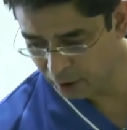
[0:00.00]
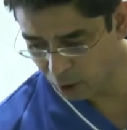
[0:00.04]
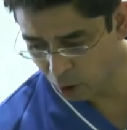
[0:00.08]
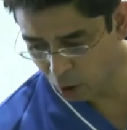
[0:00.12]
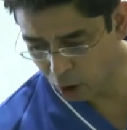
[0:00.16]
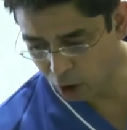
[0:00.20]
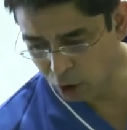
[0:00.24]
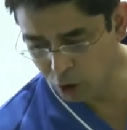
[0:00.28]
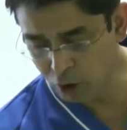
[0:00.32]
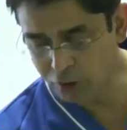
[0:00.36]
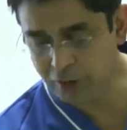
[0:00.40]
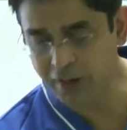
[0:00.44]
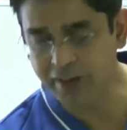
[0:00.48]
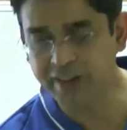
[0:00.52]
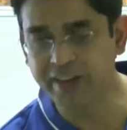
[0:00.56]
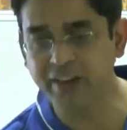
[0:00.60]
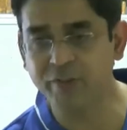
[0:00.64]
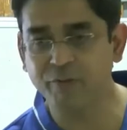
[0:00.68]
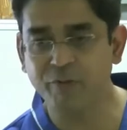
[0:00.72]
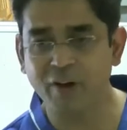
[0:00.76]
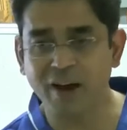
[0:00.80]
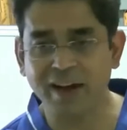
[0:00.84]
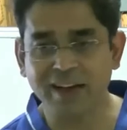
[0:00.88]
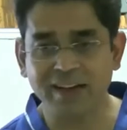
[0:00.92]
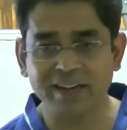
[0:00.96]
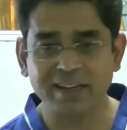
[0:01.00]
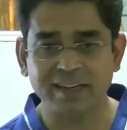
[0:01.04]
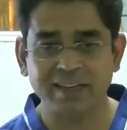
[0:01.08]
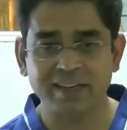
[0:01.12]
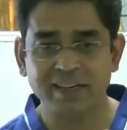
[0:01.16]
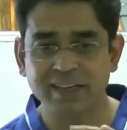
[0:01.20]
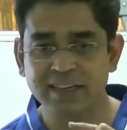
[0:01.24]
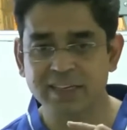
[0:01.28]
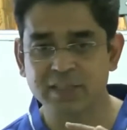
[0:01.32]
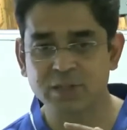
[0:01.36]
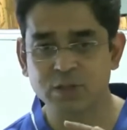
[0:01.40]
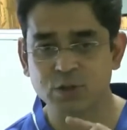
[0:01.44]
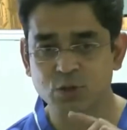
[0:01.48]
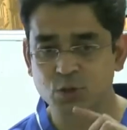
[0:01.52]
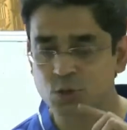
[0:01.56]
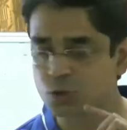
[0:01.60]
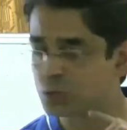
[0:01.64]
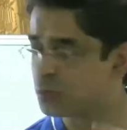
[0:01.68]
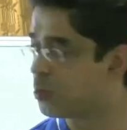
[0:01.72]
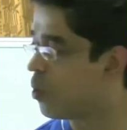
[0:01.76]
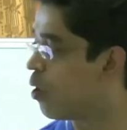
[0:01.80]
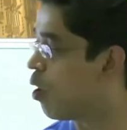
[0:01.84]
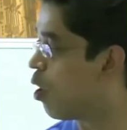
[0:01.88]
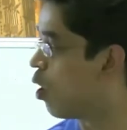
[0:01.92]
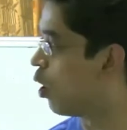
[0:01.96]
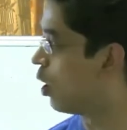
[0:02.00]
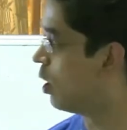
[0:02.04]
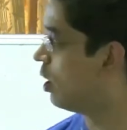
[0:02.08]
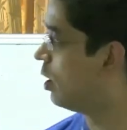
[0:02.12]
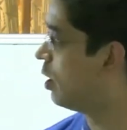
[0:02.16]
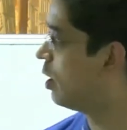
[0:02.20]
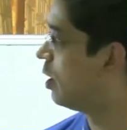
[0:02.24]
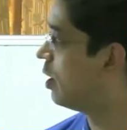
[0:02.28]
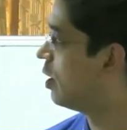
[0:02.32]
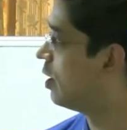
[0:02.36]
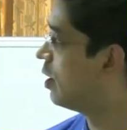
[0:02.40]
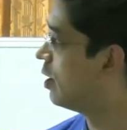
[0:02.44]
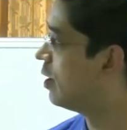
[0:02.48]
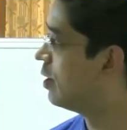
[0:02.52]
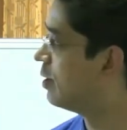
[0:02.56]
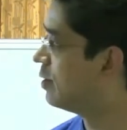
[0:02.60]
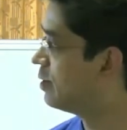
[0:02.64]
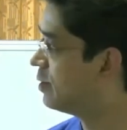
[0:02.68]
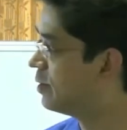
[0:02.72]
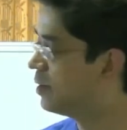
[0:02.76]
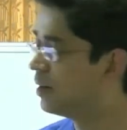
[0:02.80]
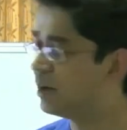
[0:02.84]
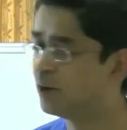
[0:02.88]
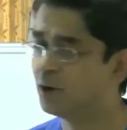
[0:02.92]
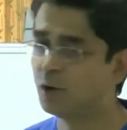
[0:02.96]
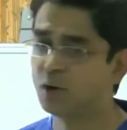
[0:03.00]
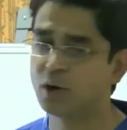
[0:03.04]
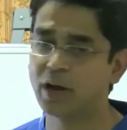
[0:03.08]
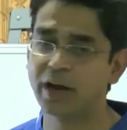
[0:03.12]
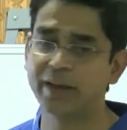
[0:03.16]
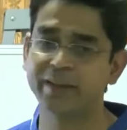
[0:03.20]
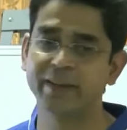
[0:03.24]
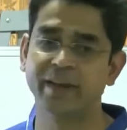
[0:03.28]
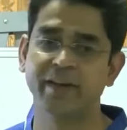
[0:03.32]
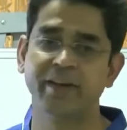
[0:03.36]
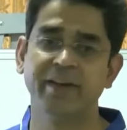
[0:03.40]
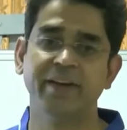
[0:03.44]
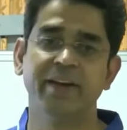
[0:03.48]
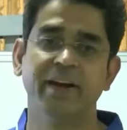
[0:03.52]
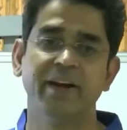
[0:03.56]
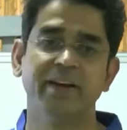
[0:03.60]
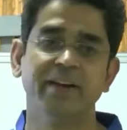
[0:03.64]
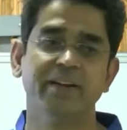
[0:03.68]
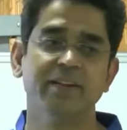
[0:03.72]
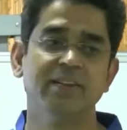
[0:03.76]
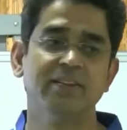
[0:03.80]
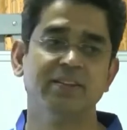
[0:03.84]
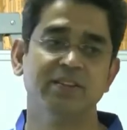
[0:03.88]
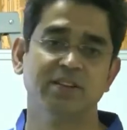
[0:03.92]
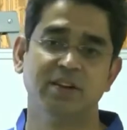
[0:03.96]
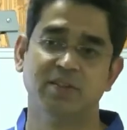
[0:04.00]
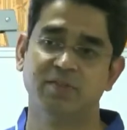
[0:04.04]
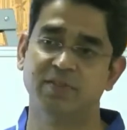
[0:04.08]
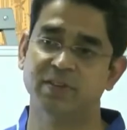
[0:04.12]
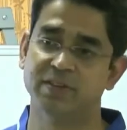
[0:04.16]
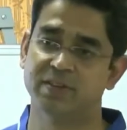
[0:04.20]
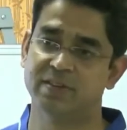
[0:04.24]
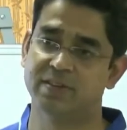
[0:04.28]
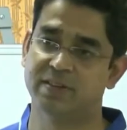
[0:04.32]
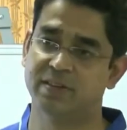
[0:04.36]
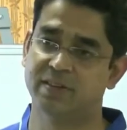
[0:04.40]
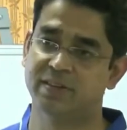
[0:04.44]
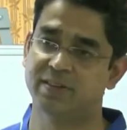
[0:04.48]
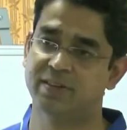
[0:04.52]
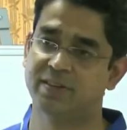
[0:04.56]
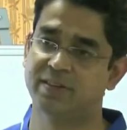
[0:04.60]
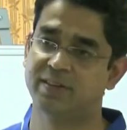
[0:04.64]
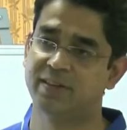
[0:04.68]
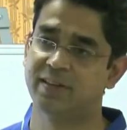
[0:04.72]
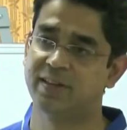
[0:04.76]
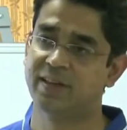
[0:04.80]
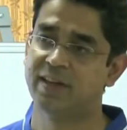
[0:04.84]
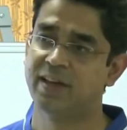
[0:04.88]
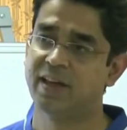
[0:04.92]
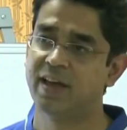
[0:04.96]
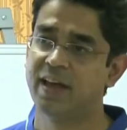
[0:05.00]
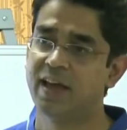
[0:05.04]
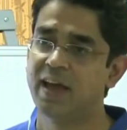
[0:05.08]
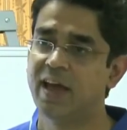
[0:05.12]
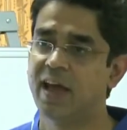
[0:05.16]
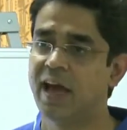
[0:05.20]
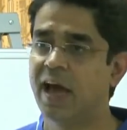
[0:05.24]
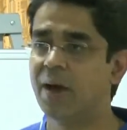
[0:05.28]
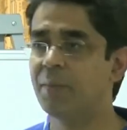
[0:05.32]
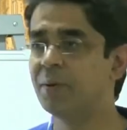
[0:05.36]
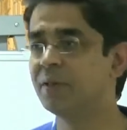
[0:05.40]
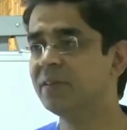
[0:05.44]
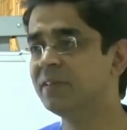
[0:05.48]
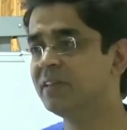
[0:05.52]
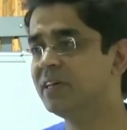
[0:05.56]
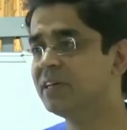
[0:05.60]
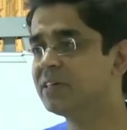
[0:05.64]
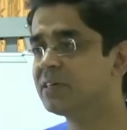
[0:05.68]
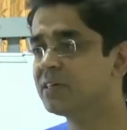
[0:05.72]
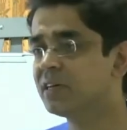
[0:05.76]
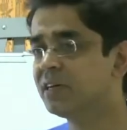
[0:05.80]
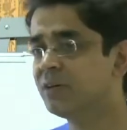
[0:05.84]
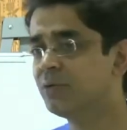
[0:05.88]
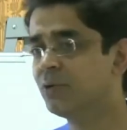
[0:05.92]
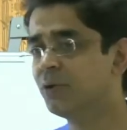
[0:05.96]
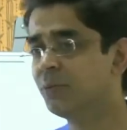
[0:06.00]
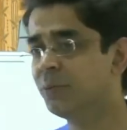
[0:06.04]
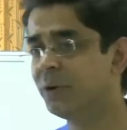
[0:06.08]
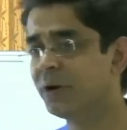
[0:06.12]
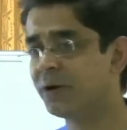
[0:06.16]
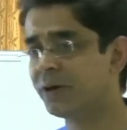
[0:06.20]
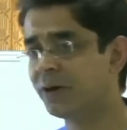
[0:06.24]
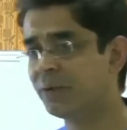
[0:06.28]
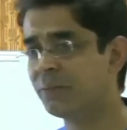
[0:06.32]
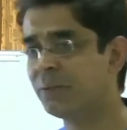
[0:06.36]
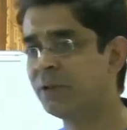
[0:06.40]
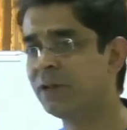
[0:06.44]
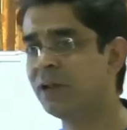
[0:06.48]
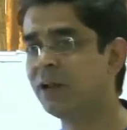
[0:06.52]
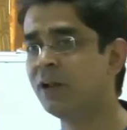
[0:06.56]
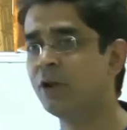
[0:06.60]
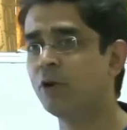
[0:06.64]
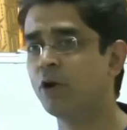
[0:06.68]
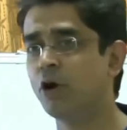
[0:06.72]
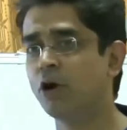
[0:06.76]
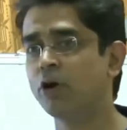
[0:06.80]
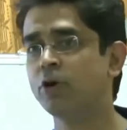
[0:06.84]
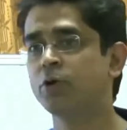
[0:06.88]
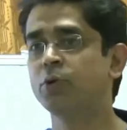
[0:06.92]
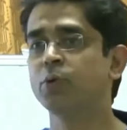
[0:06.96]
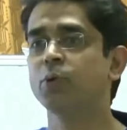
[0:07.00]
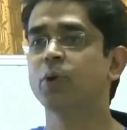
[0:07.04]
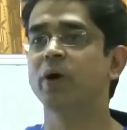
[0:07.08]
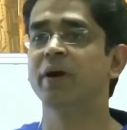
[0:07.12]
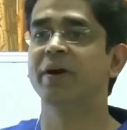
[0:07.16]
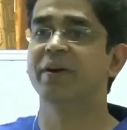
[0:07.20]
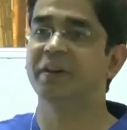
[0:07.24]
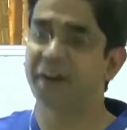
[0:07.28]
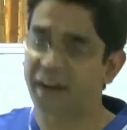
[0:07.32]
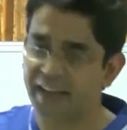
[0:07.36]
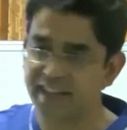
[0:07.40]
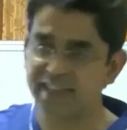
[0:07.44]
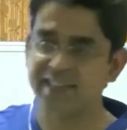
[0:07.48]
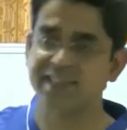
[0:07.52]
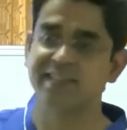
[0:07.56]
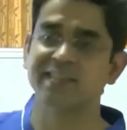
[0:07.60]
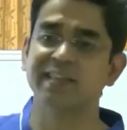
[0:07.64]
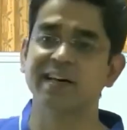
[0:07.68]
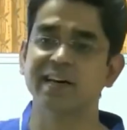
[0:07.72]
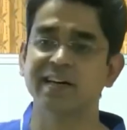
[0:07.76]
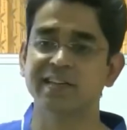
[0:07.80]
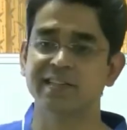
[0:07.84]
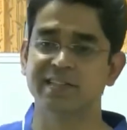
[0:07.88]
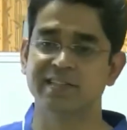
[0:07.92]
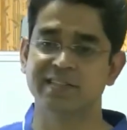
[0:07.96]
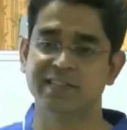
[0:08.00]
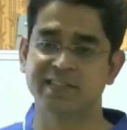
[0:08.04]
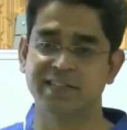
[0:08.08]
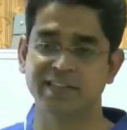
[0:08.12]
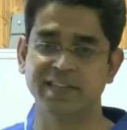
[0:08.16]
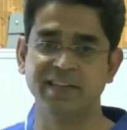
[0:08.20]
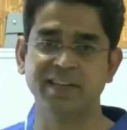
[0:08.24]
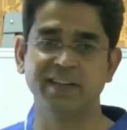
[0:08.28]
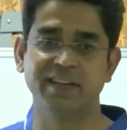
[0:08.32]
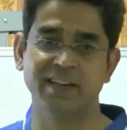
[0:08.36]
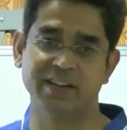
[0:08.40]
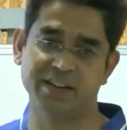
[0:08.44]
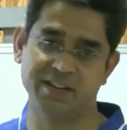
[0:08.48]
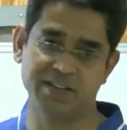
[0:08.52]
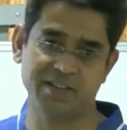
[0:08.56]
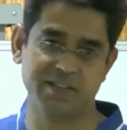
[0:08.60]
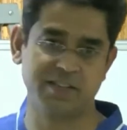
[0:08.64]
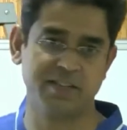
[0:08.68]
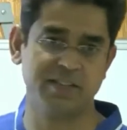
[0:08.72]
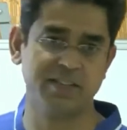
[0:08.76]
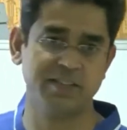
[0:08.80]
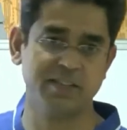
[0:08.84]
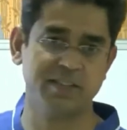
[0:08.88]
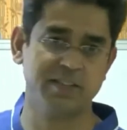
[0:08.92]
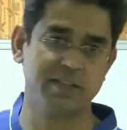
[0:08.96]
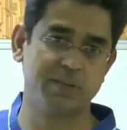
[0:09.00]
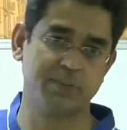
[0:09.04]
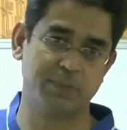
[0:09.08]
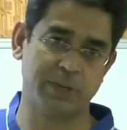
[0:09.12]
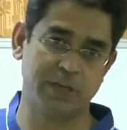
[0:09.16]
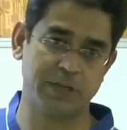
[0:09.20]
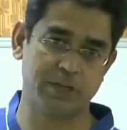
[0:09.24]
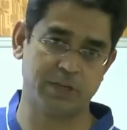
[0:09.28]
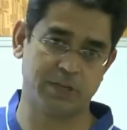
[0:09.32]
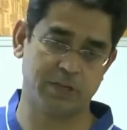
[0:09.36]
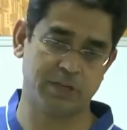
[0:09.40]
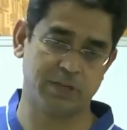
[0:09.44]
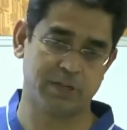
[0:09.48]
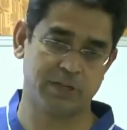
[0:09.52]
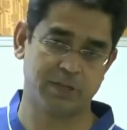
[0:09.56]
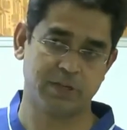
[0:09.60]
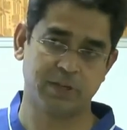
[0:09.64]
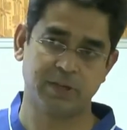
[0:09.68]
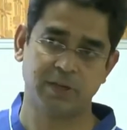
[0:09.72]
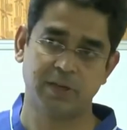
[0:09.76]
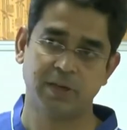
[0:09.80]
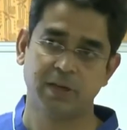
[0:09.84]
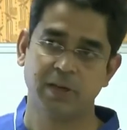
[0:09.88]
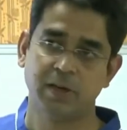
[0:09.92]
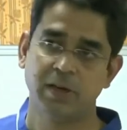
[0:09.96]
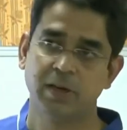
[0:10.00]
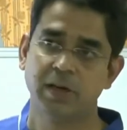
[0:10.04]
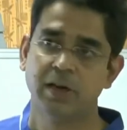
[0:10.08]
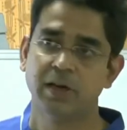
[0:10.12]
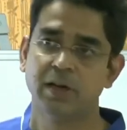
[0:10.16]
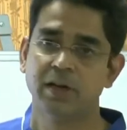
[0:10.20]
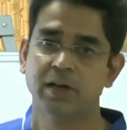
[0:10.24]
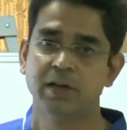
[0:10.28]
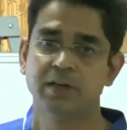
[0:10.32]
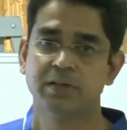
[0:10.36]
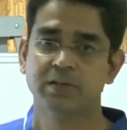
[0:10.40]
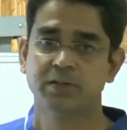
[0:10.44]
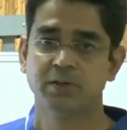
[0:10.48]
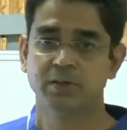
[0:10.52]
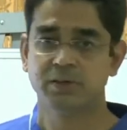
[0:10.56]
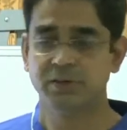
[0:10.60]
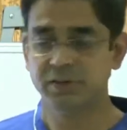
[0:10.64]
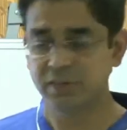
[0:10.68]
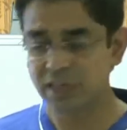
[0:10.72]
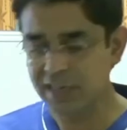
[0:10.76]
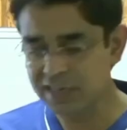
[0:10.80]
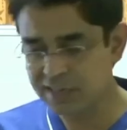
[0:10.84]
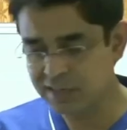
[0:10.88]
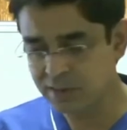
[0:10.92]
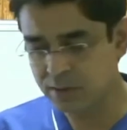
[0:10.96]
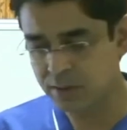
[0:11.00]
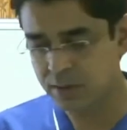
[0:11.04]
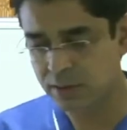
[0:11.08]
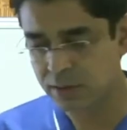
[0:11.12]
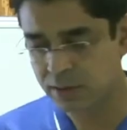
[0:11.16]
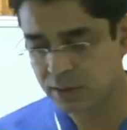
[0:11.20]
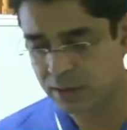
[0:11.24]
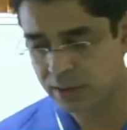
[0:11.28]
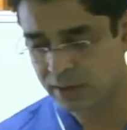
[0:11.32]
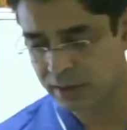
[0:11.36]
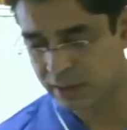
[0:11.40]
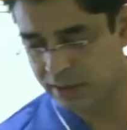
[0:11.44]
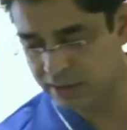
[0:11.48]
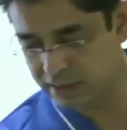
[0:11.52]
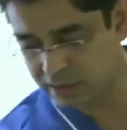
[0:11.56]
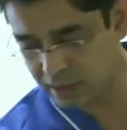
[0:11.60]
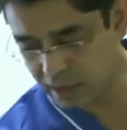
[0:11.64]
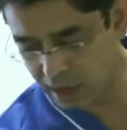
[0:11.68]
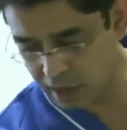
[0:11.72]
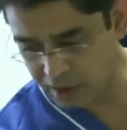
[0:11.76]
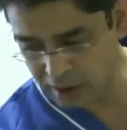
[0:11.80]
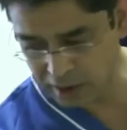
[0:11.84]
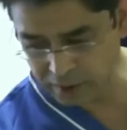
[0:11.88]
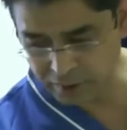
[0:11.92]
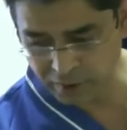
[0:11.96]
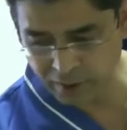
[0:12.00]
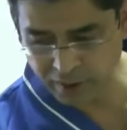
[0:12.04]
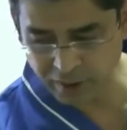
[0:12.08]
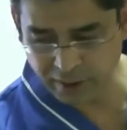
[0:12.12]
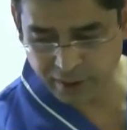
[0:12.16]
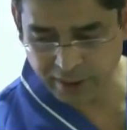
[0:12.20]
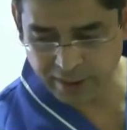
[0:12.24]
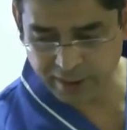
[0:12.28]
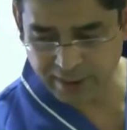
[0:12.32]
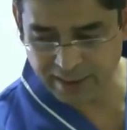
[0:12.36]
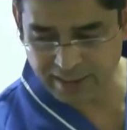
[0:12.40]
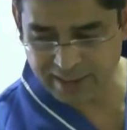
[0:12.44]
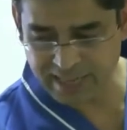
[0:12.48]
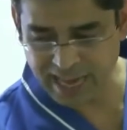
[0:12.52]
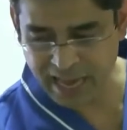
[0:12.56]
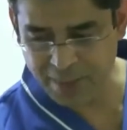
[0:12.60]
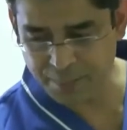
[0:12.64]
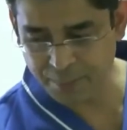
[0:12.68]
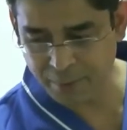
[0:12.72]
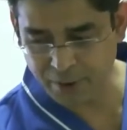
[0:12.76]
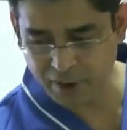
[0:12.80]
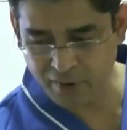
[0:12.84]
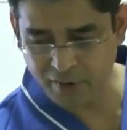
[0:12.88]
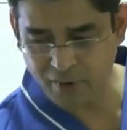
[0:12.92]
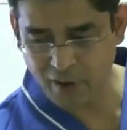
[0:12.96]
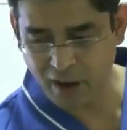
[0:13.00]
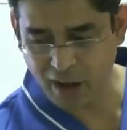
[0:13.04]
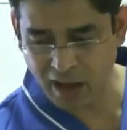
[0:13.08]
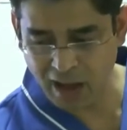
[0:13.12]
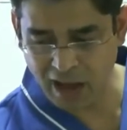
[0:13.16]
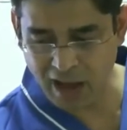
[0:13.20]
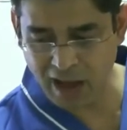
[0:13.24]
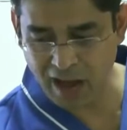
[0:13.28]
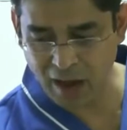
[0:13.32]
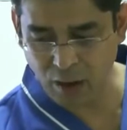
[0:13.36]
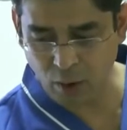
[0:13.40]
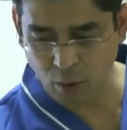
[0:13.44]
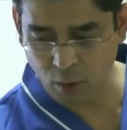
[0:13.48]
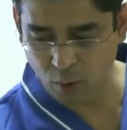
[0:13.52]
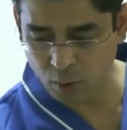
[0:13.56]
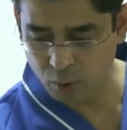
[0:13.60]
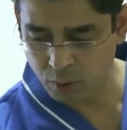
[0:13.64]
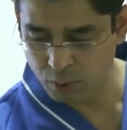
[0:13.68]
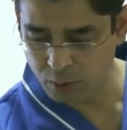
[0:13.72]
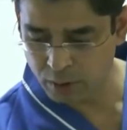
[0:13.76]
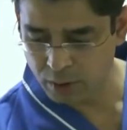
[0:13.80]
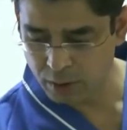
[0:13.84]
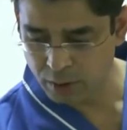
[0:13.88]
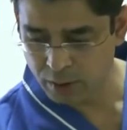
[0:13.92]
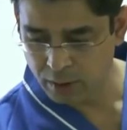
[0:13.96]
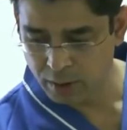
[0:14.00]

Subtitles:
although the defect is small, look at the redundancy of the skin. I mean, it would be criminal not to address the skin condition in this patient. So this is another example of how